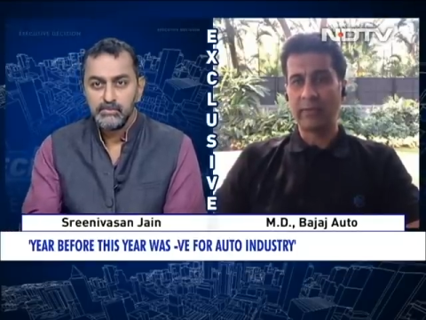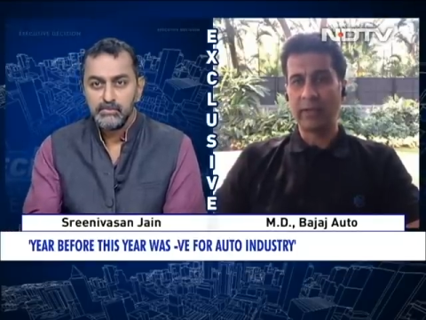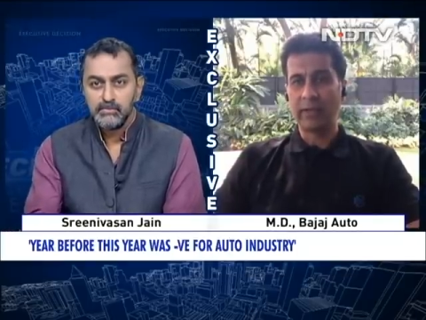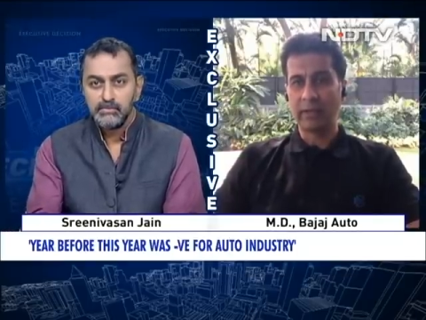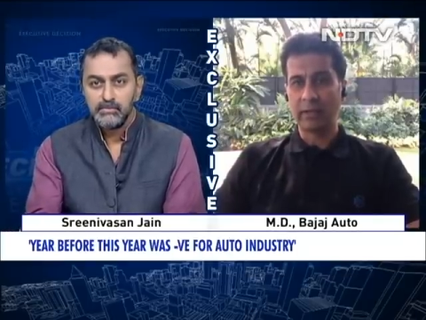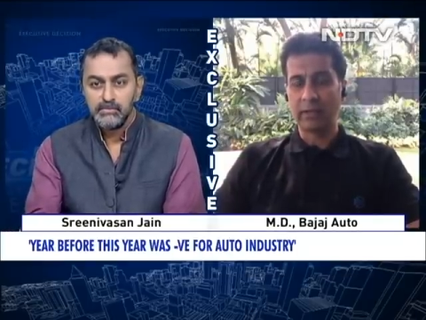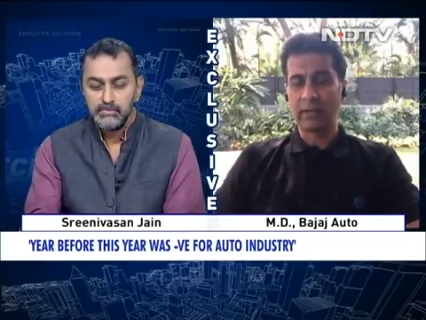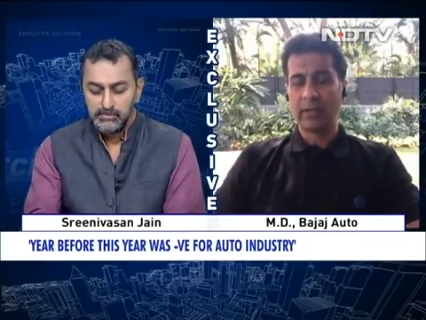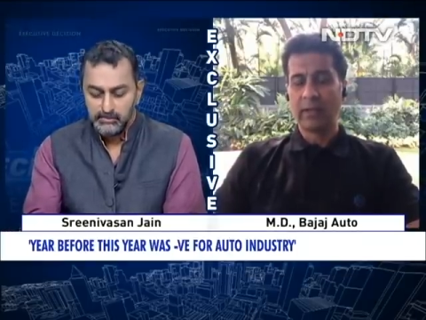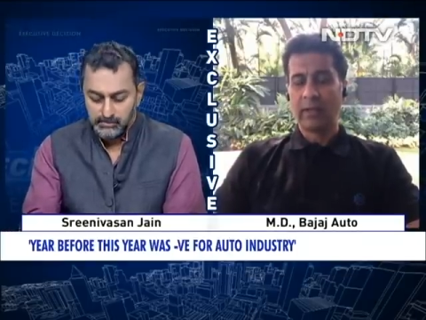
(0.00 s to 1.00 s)
Speaker 1: have a weak year
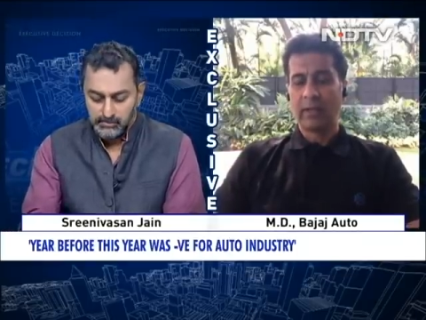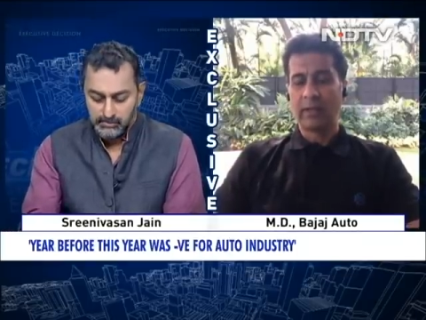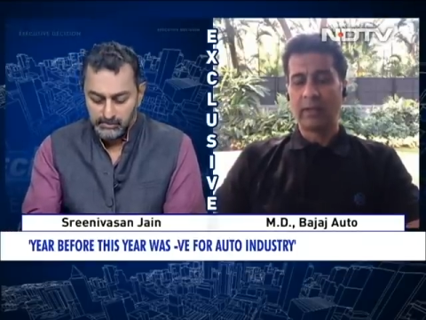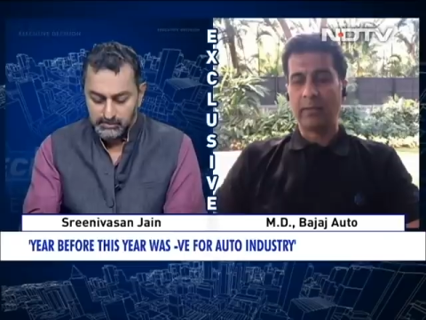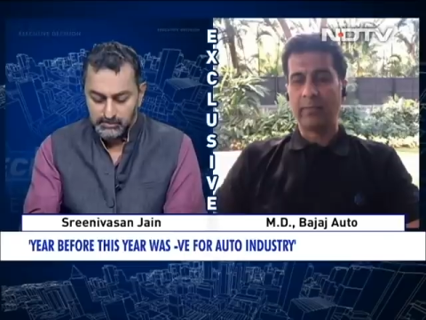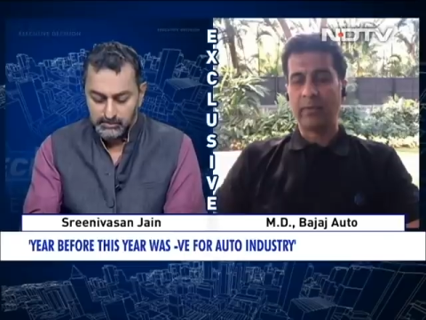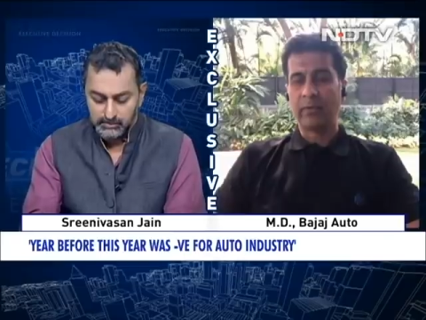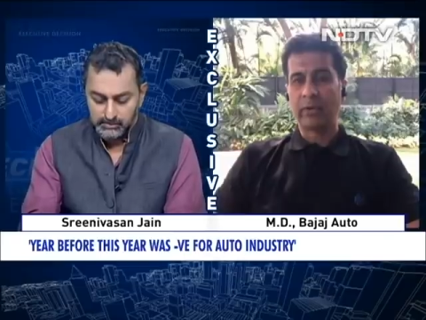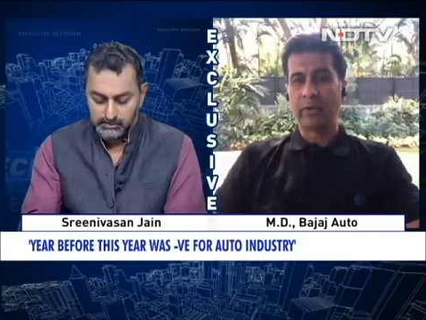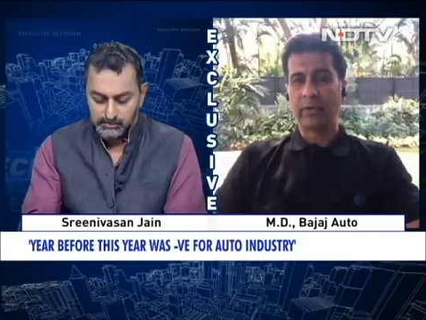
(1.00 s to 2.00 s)
uh,
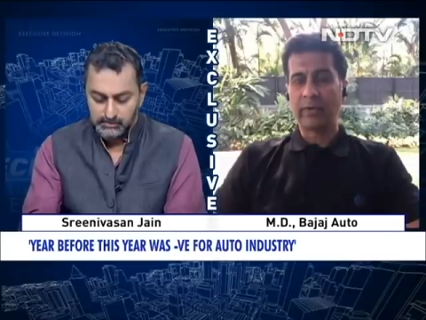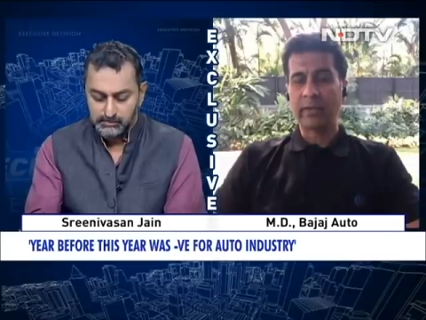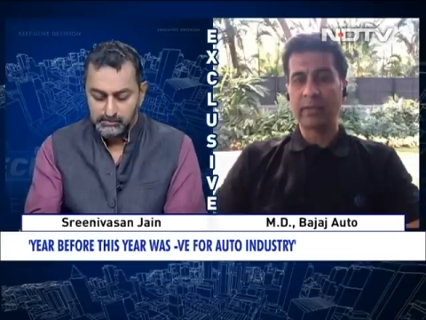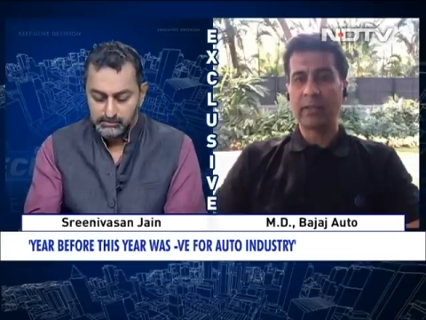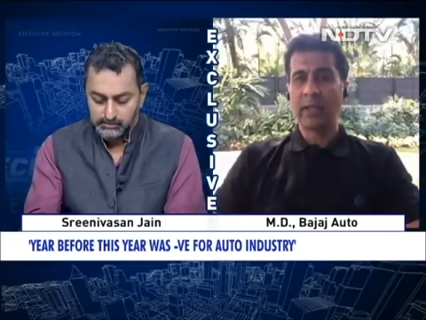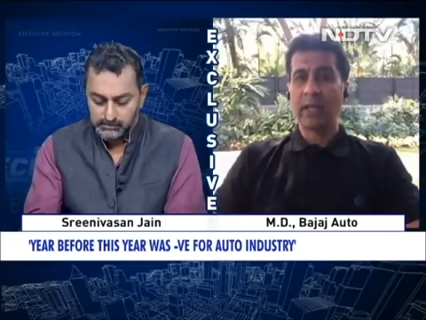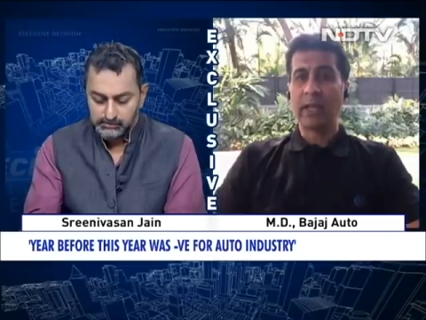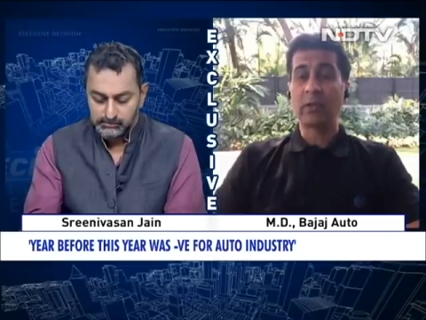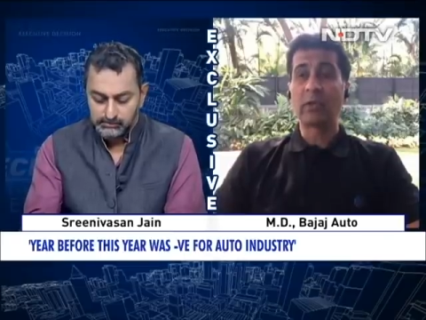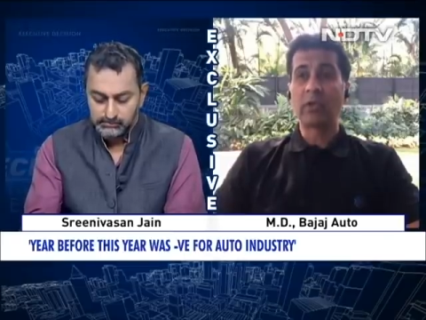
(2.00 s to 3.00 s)
for reference.
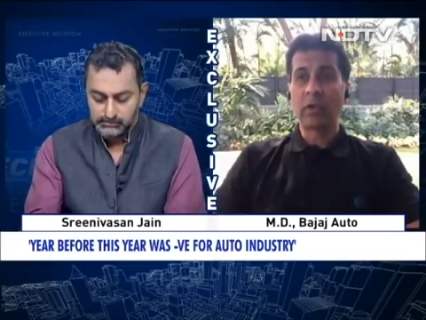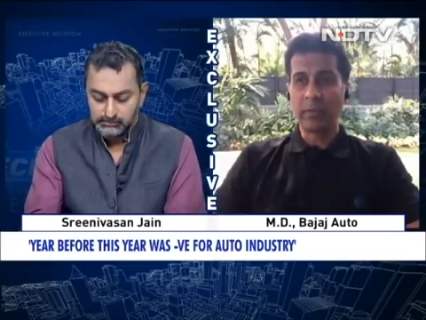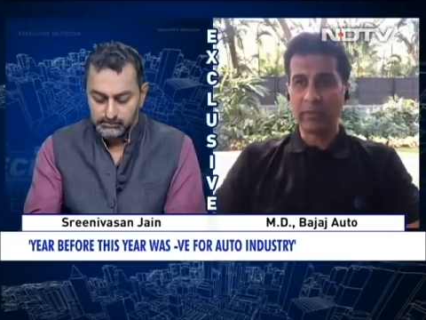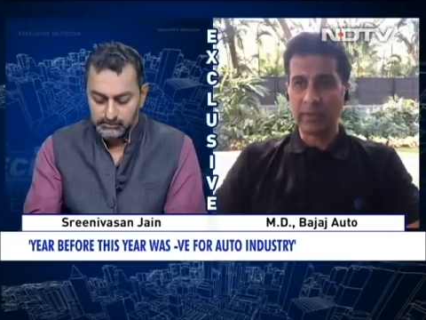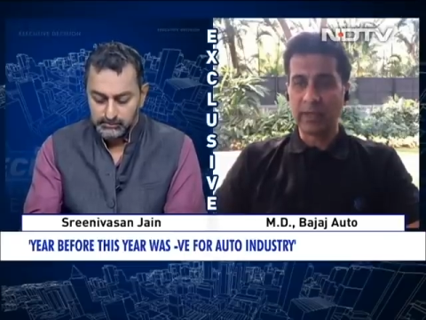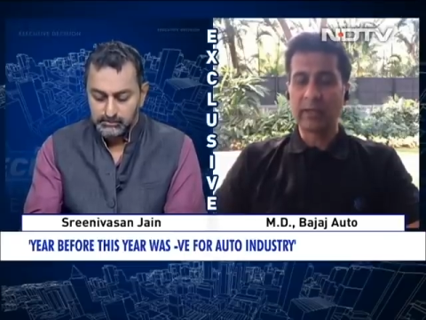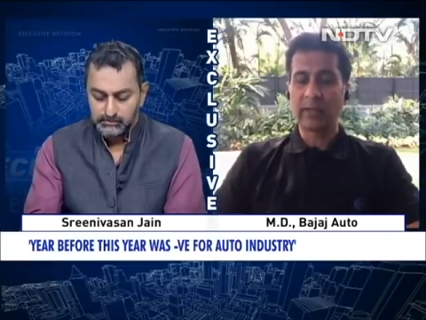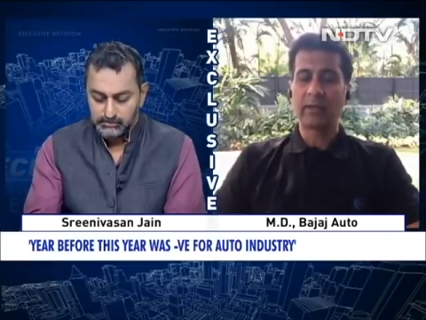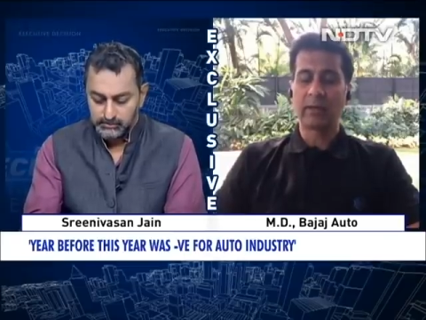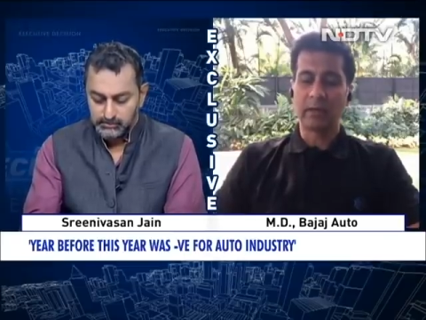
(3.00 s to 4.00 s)
And on top of
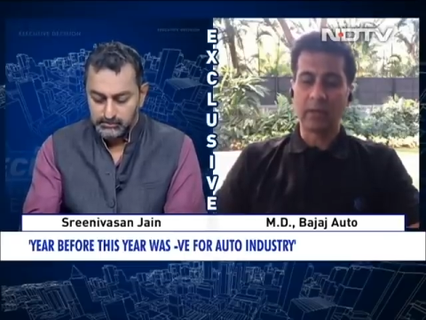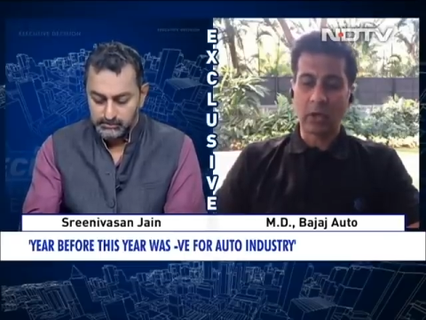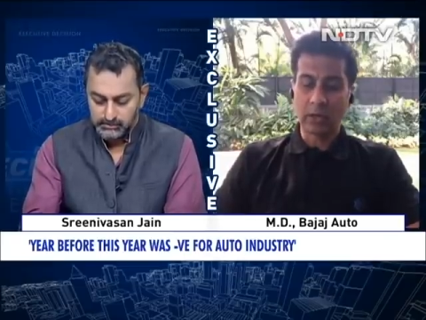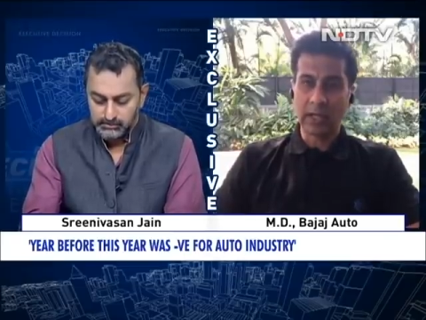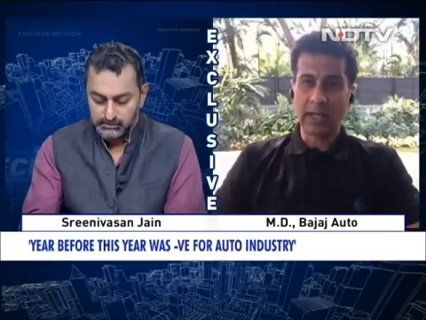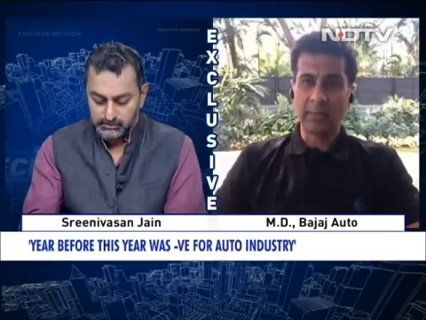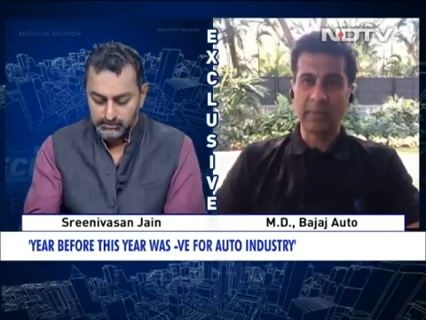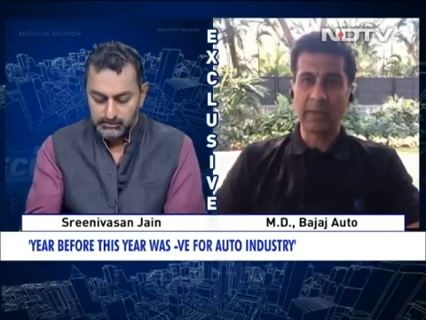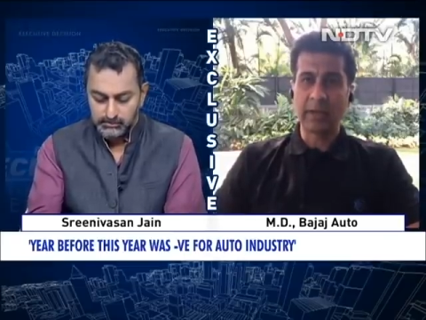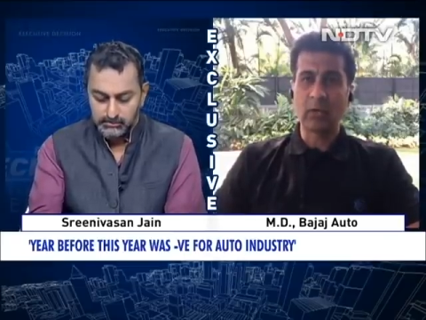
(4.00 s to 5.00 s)
that, uh, not
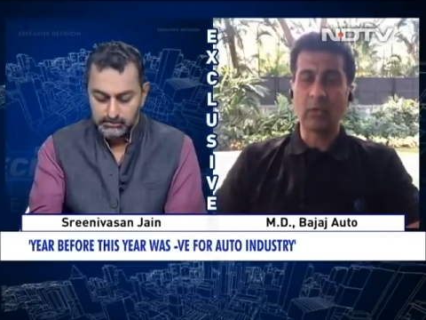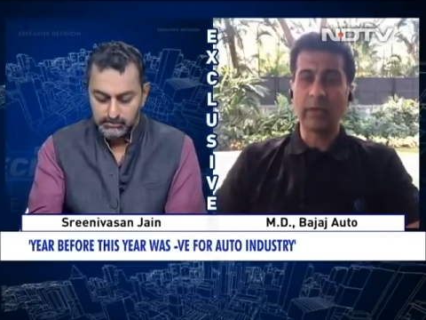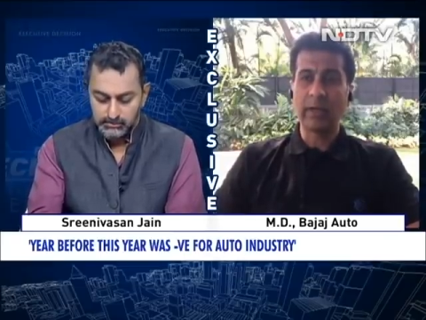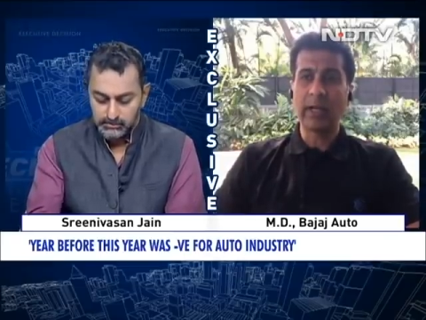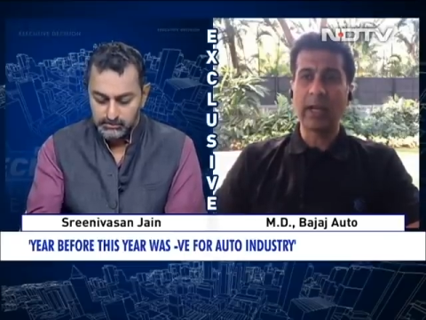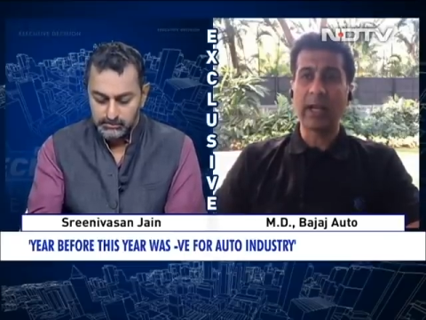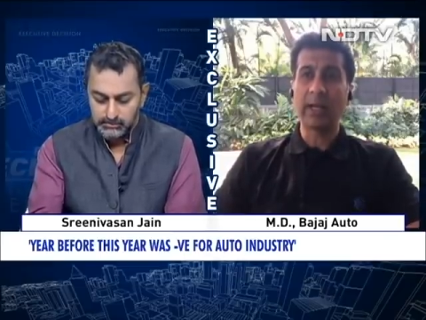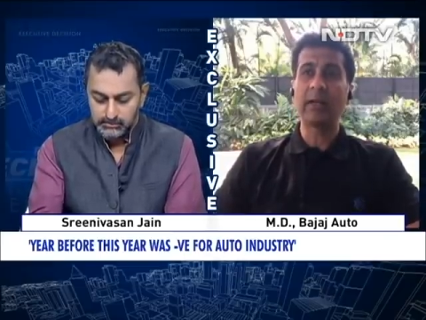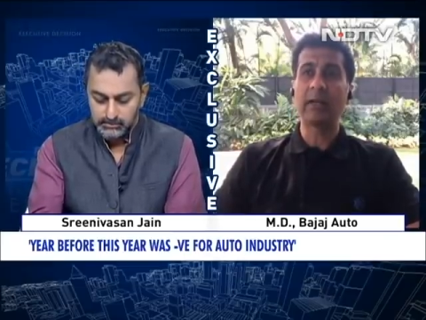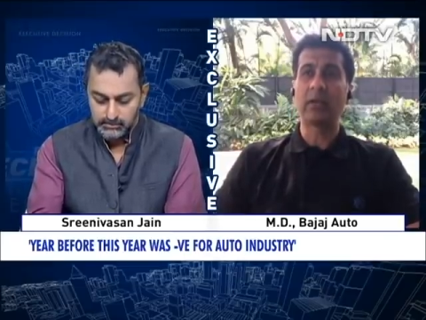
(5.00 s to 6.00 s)
helped by COVID
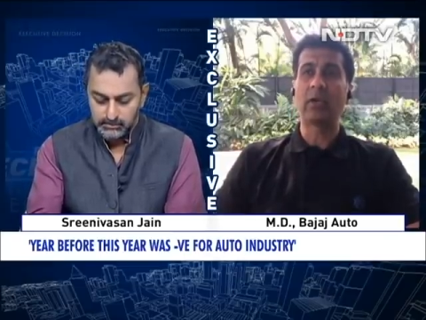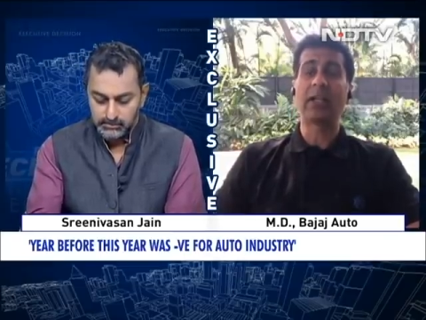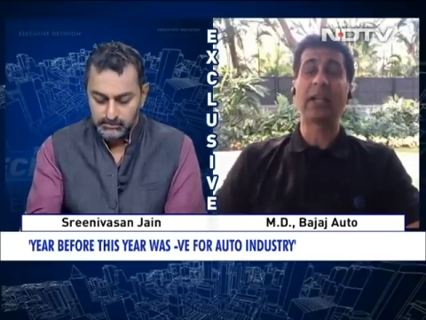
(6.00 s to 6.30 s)
and